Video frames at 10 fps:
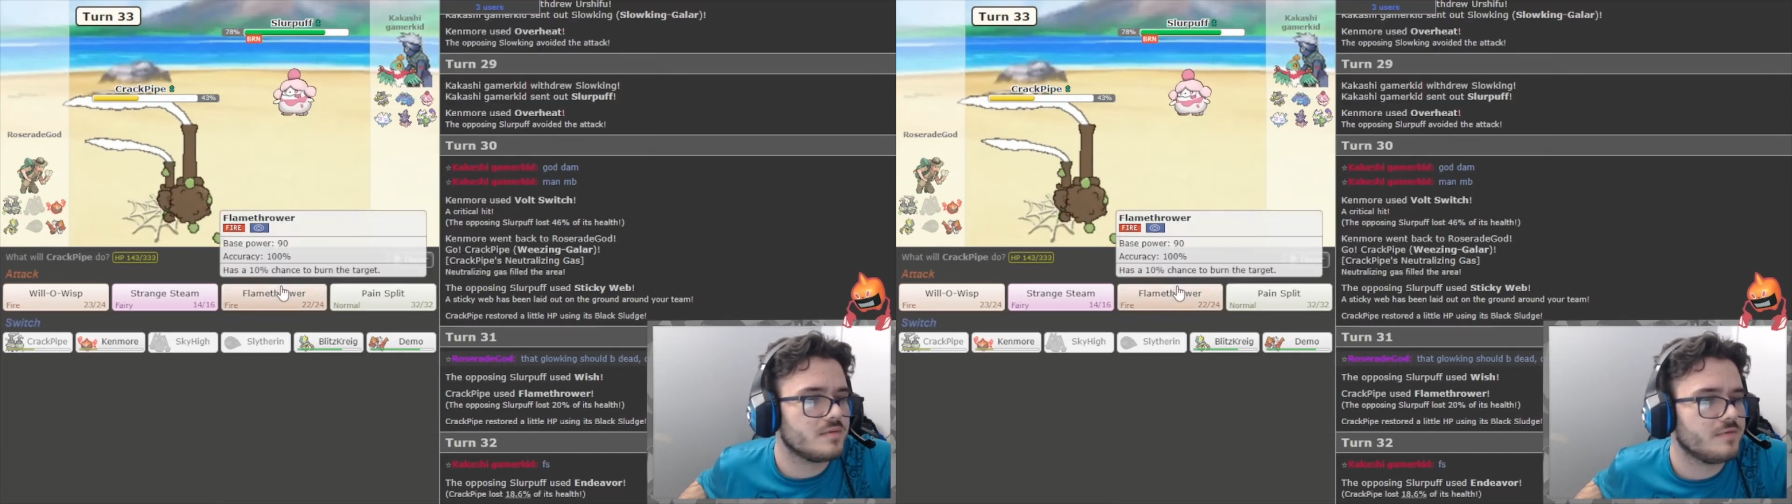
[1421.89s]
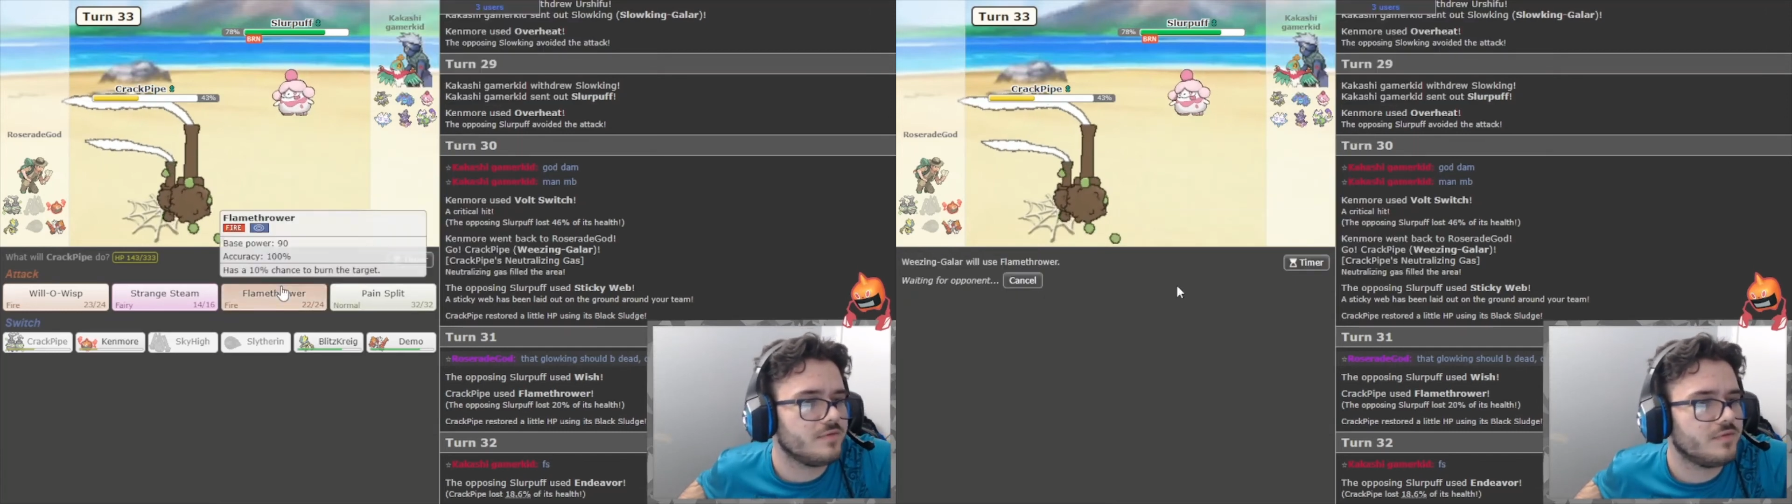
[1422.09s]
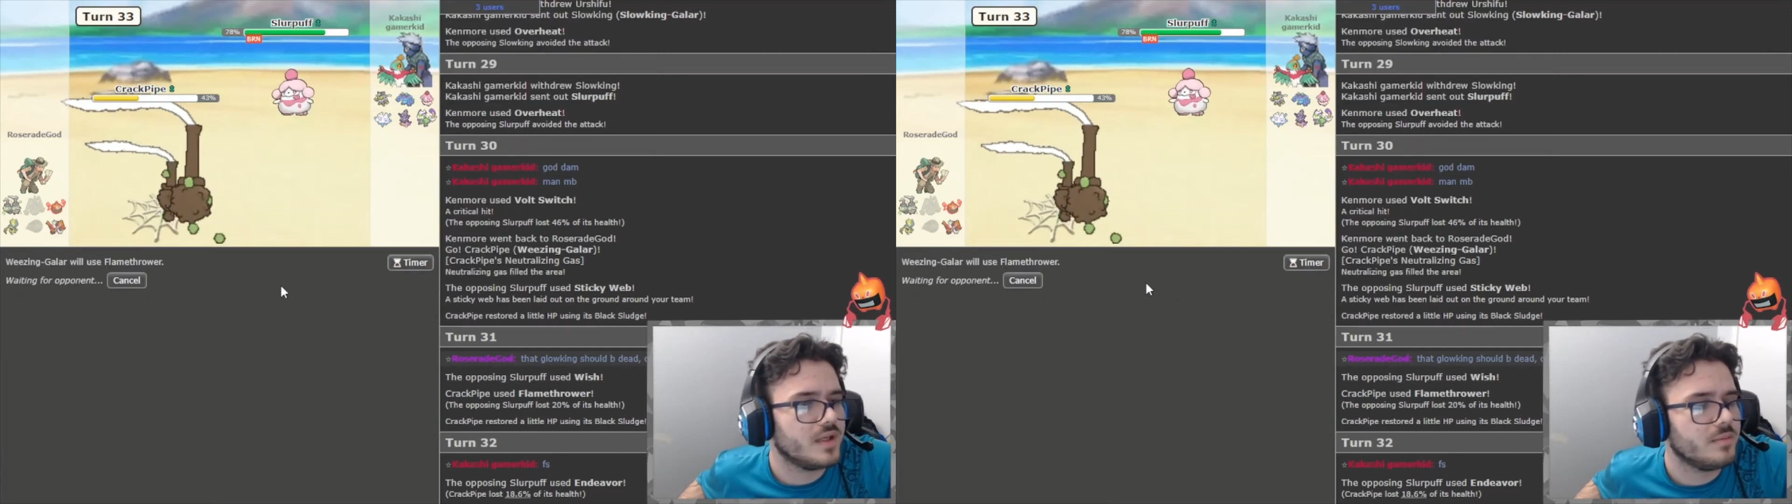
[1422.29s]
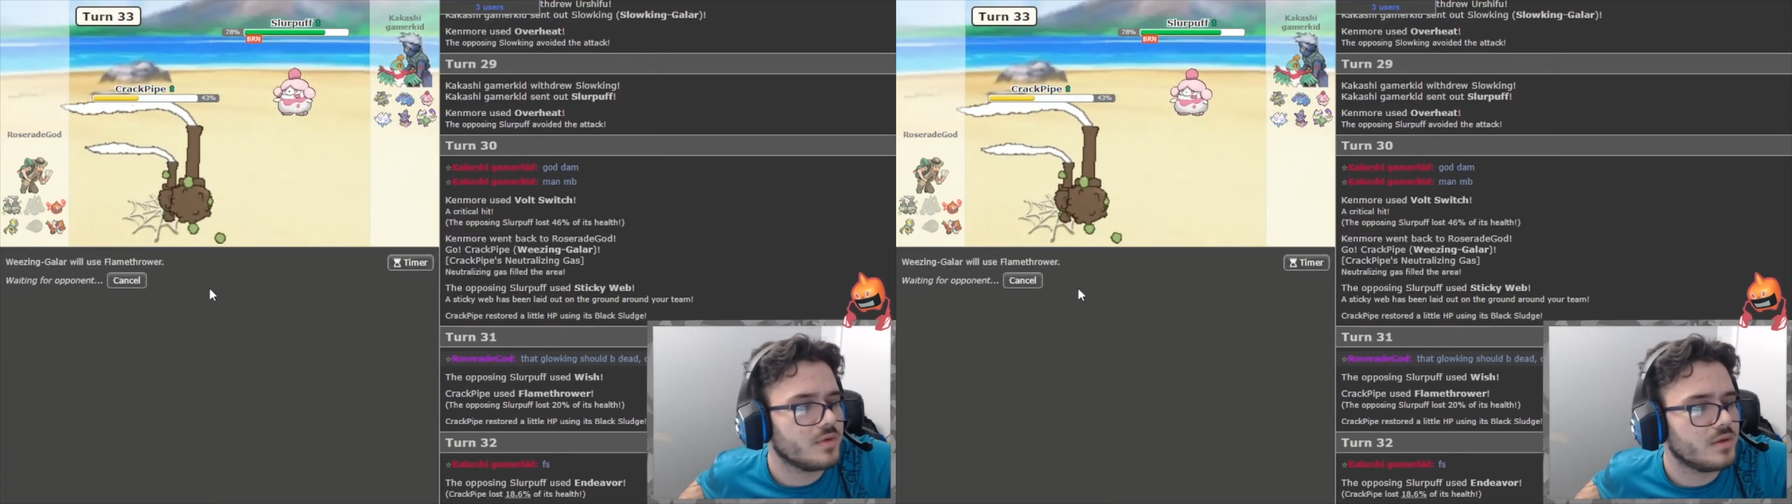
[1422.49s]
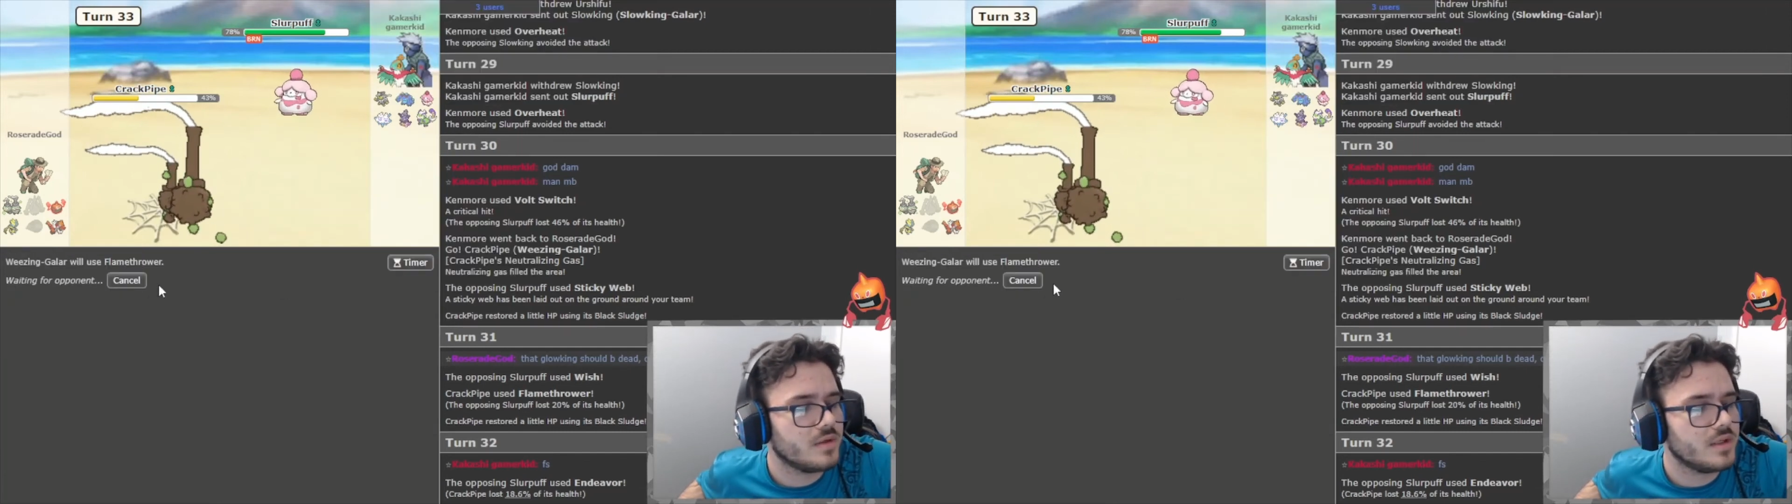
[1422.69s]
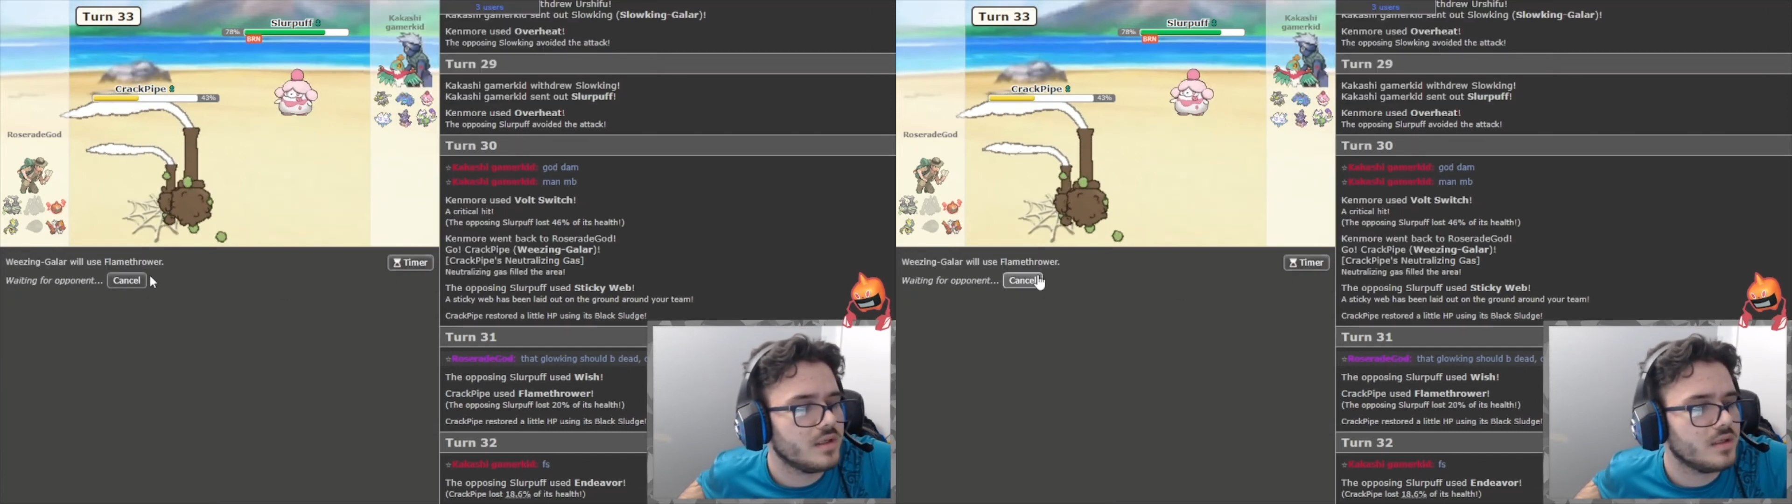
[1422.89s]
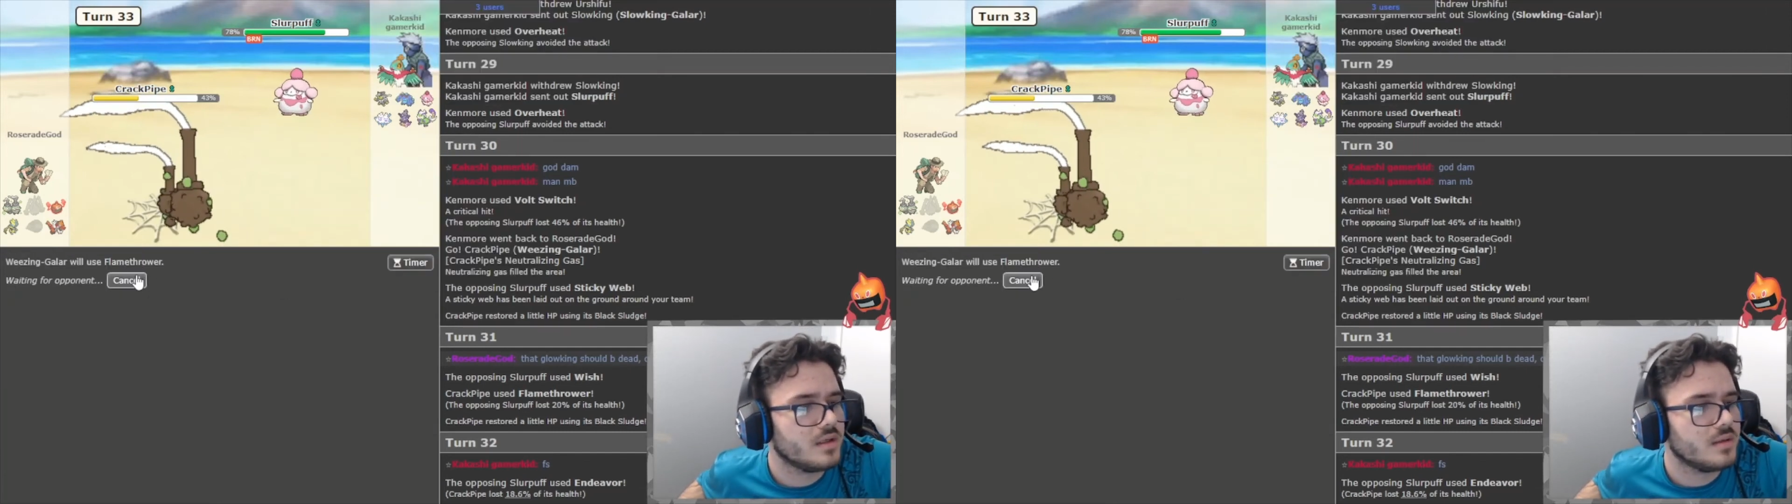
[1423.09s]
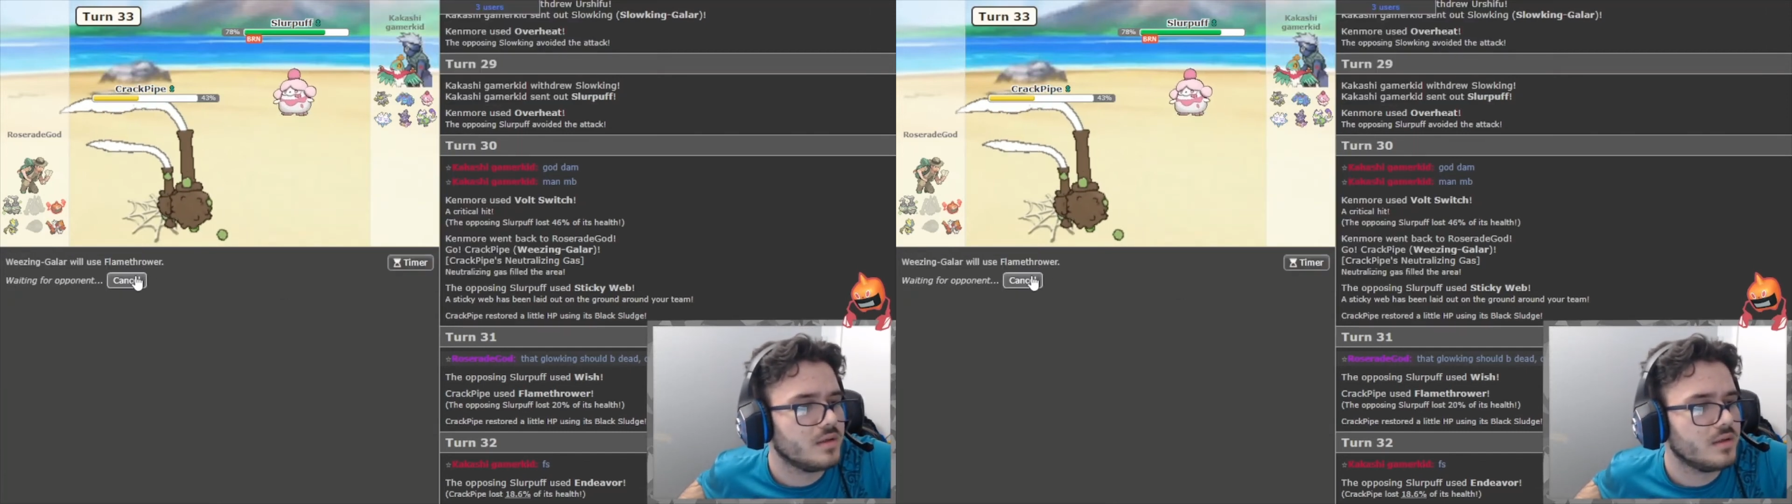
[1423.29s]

flamethrower here.